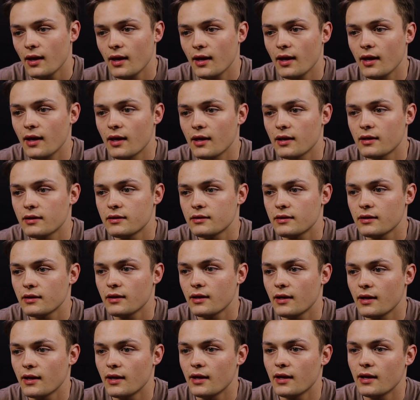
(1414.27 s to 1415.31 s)
and
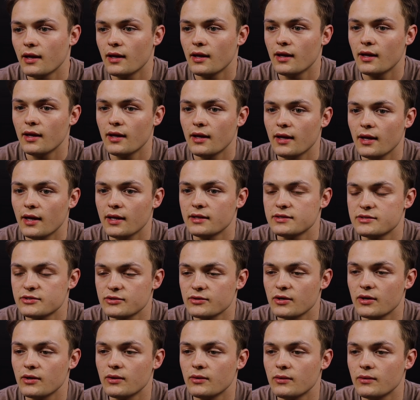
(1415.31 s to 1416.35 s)

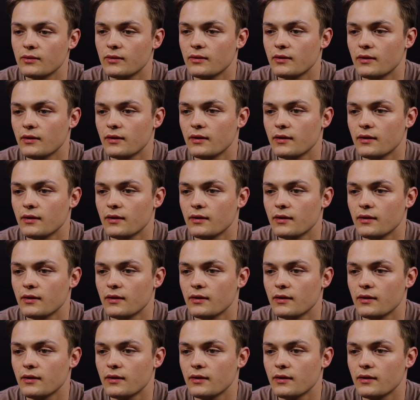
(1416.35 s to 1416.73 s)
so